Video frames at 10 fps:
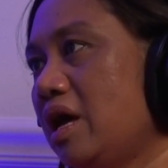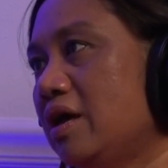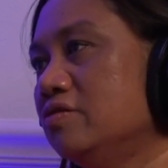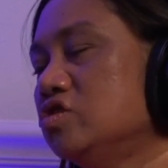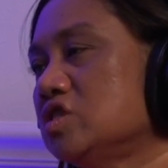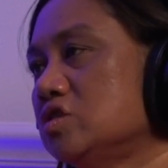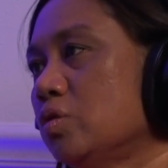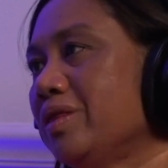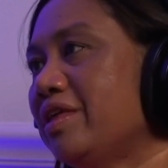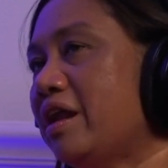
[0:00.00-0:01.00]
And just
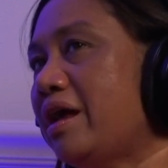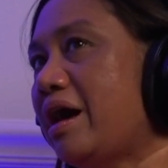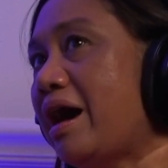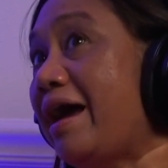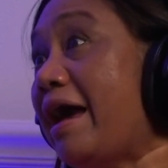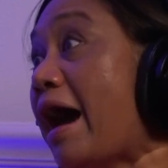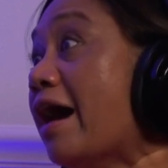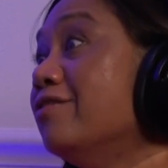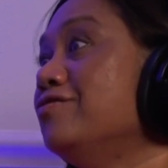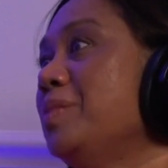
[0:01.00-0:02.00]
knowing that I
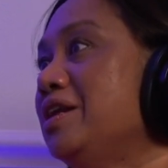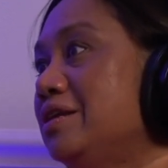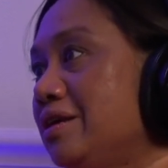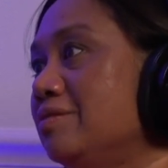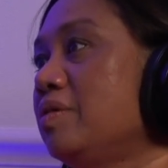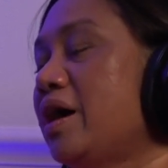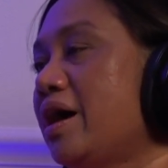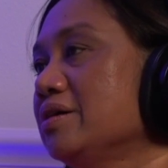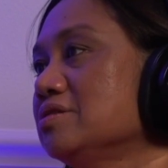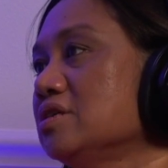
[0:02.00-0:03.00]
have made an
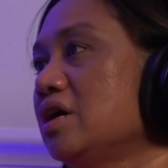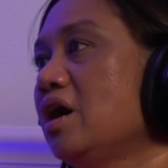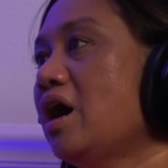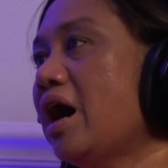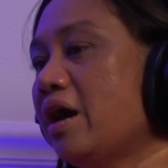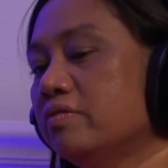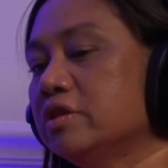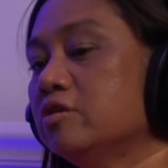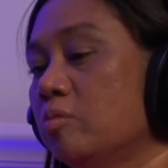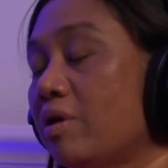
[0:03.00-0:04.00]
impact. I have a
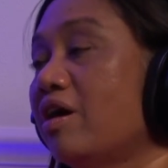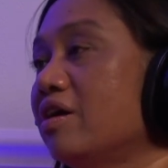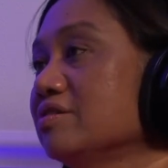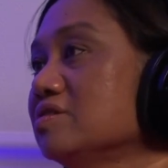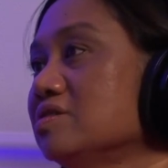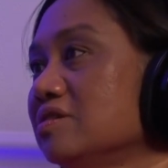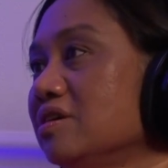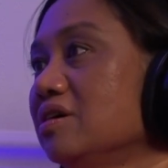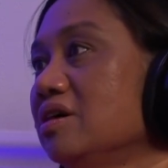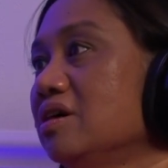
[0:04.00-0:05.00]
little box
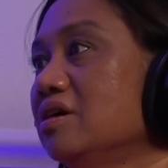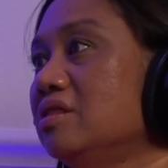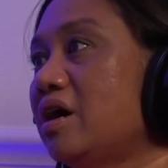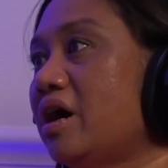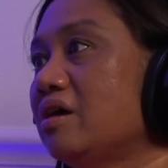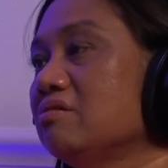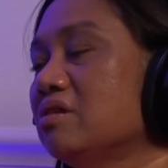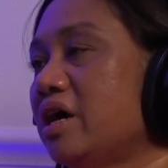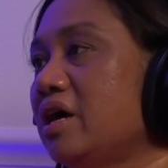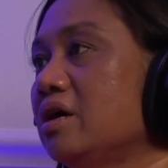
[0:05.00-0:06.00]
that,
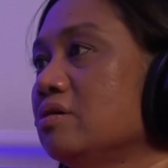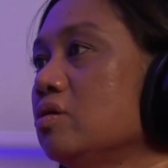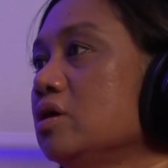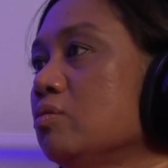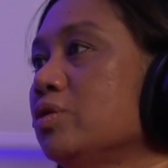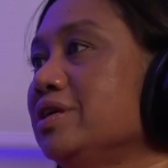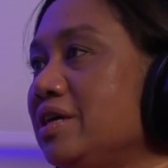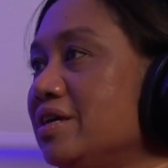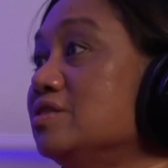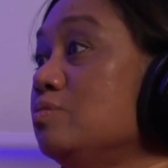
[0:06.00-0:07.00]
like, when
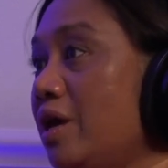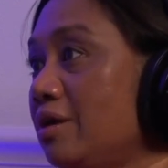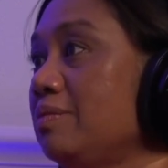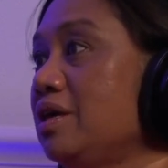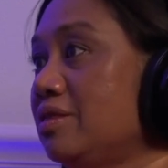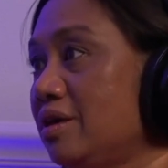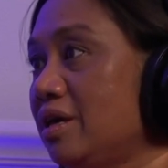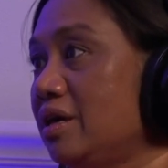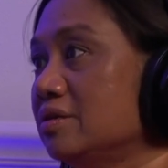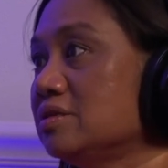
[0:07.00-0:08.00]
kids make me
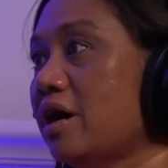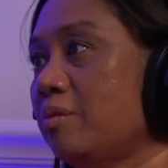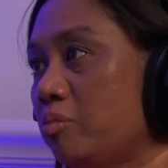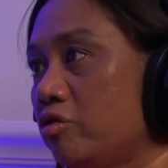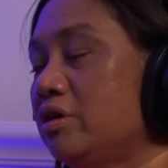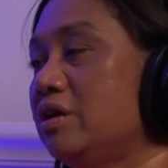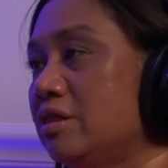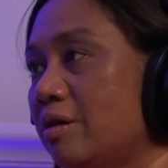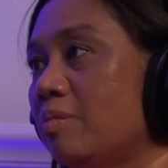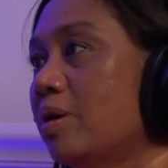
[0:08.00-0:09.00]
things, I put it
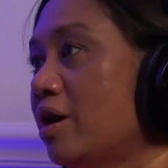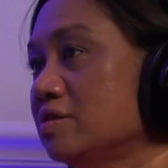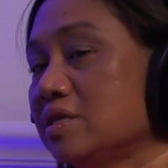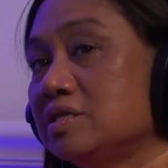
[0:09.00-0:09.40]
in that box.